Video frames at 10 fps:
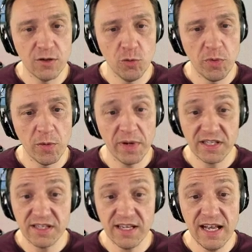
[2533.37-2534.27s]
Snowball.
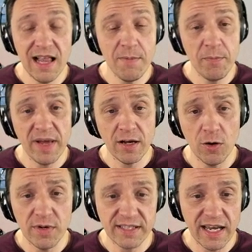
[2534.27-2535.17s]
But still, I mean, Big
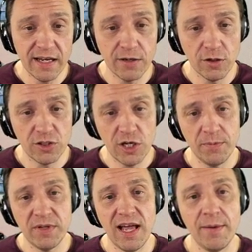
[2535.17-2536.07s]
O is getting good
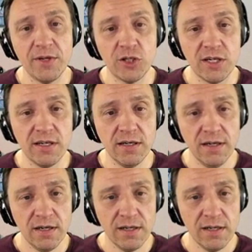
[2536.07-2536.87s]
chip damage here.